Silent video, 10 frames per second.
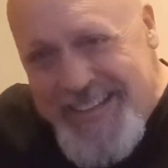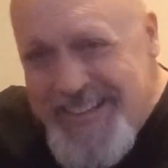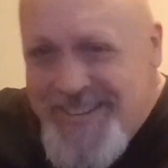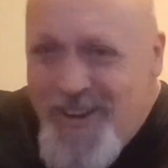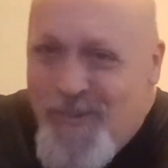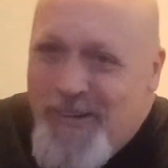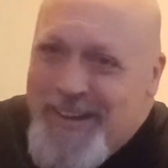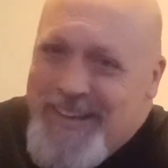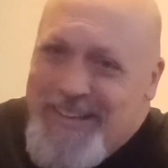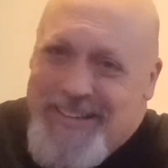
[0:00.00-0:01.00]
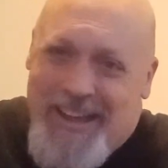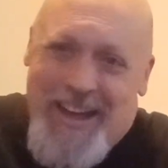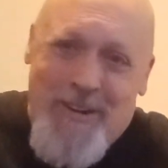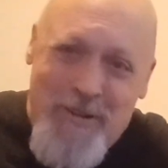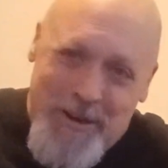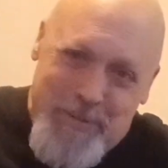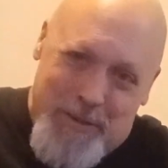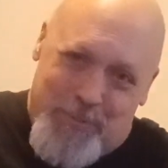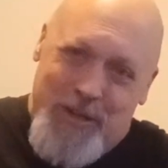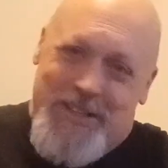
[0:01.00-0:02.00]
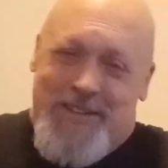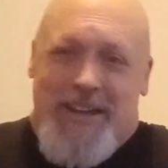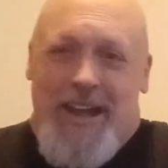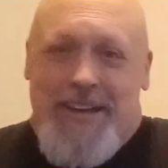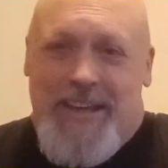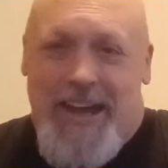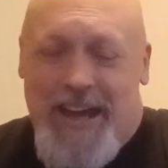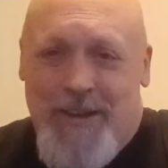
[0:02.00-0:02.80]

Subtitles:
you know what? I want to be a preacher kind of guy.